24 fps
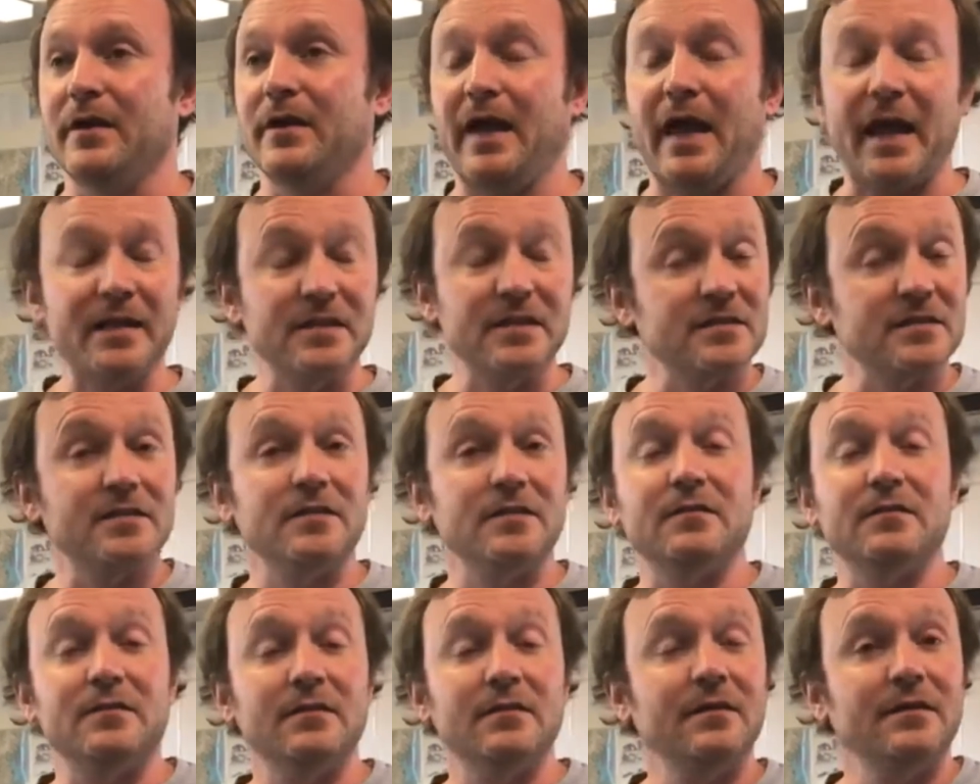
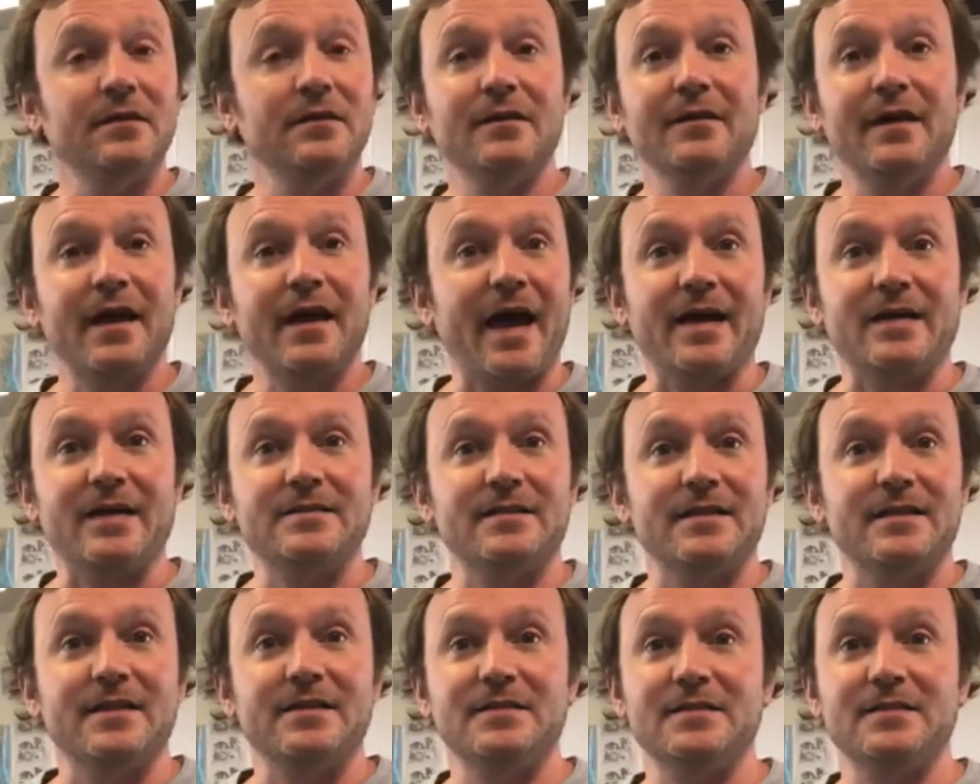Instant
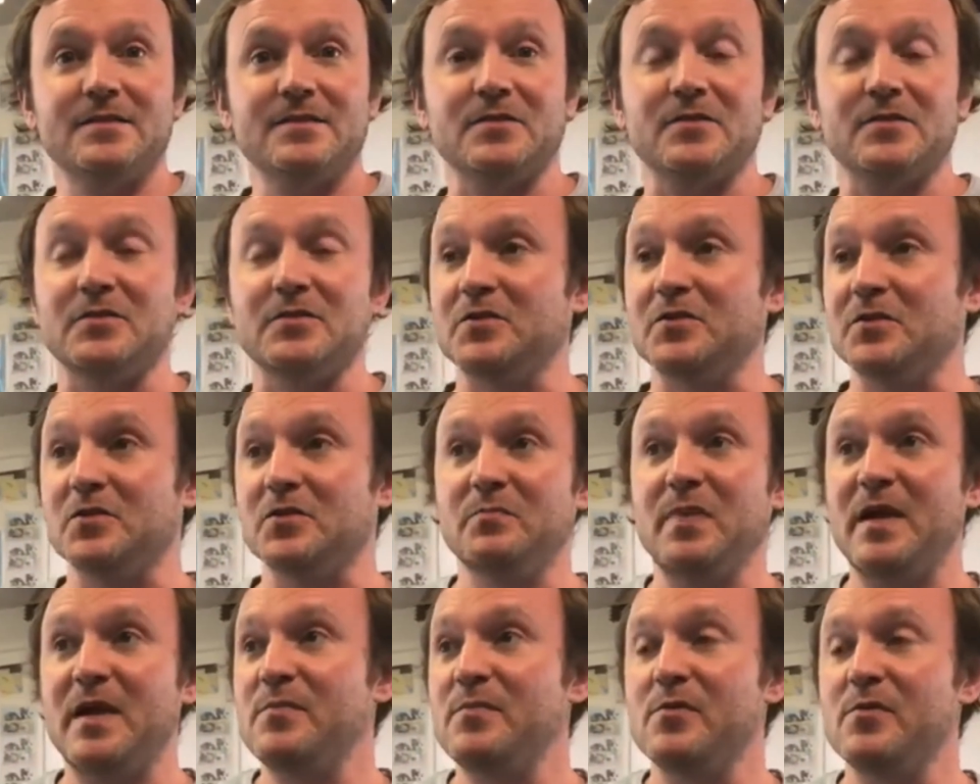access to
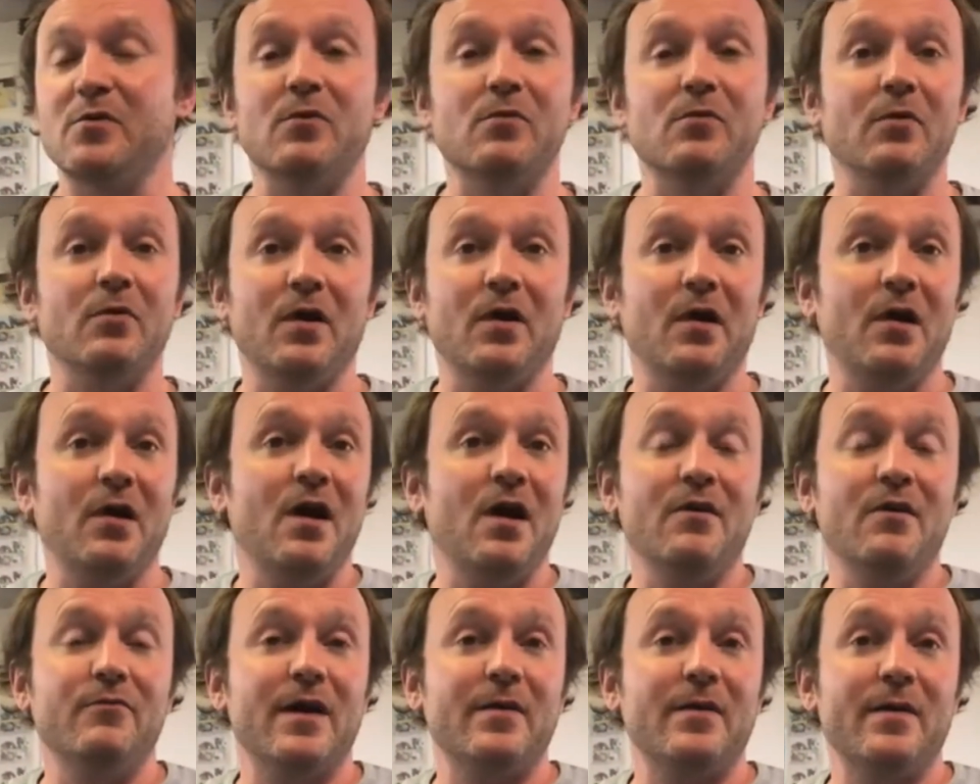people
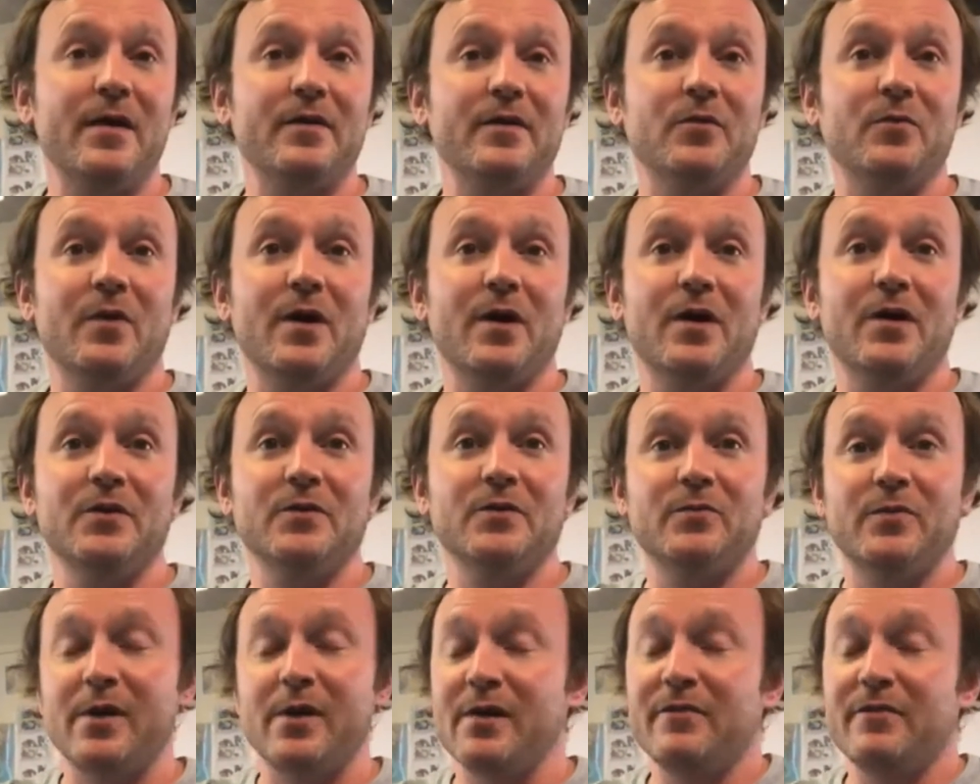halfway around the world,
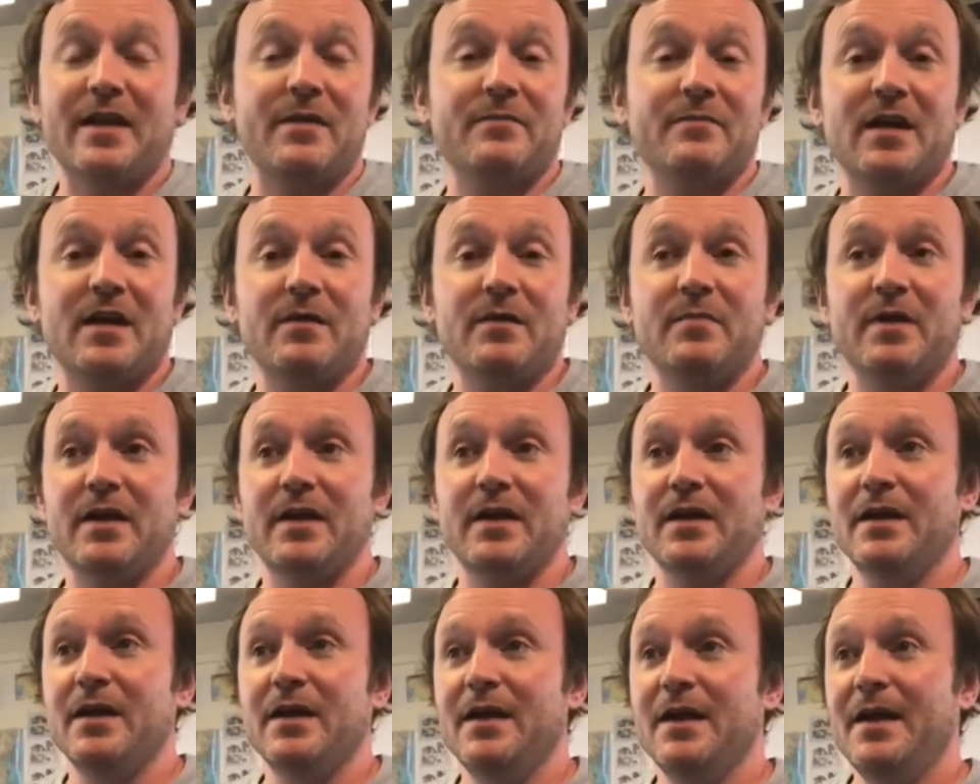wherever that may
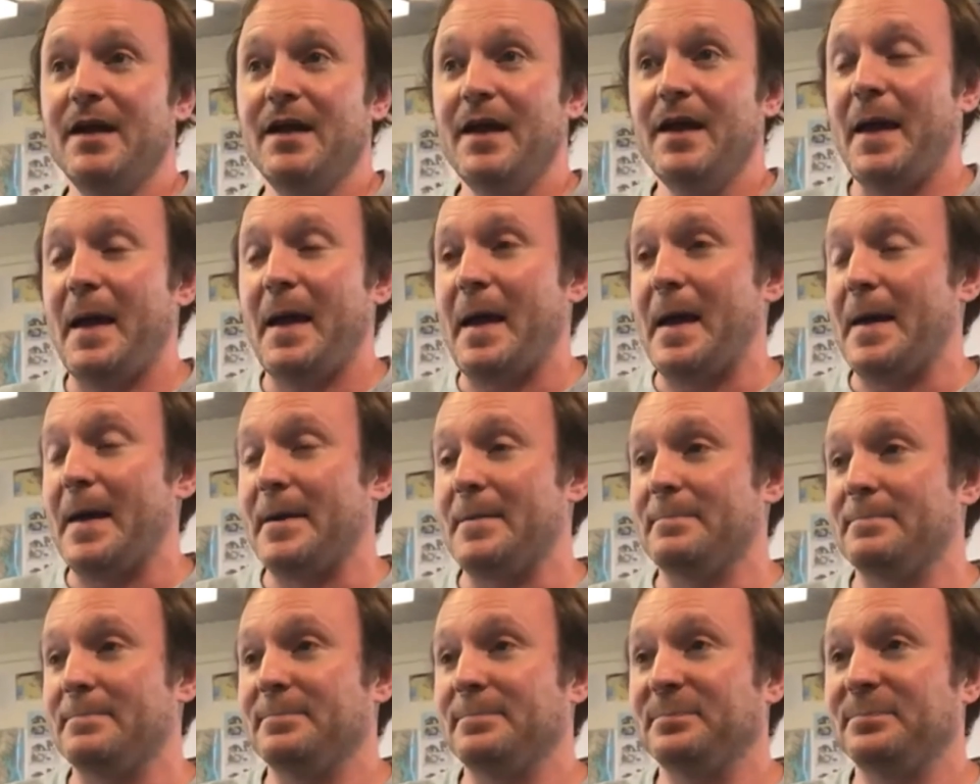be.
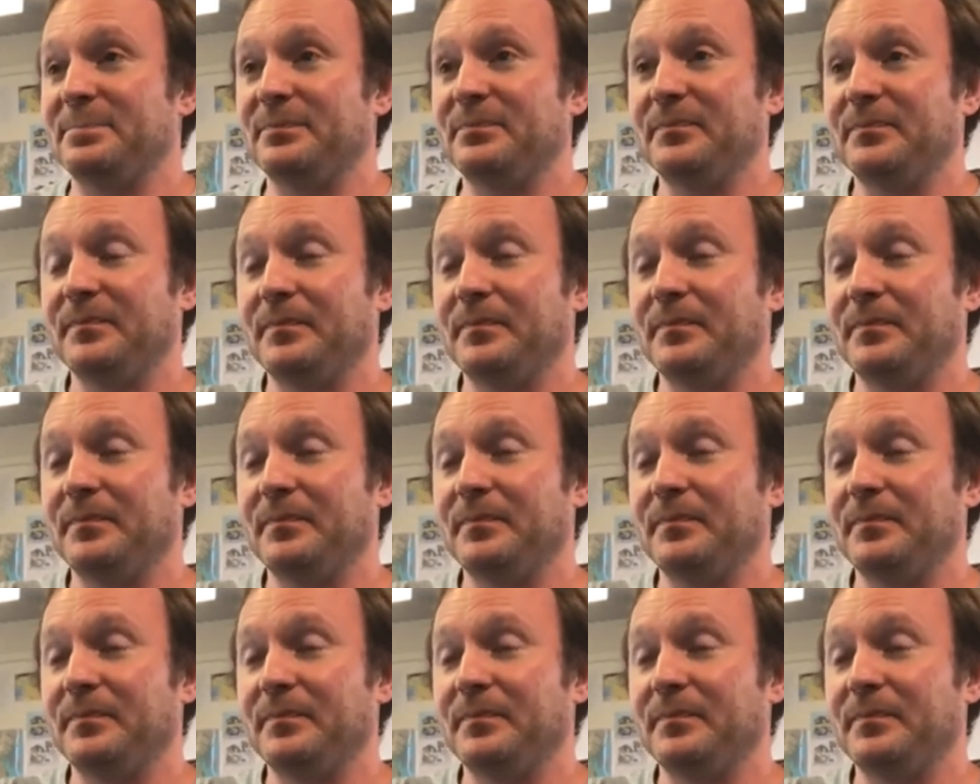I'm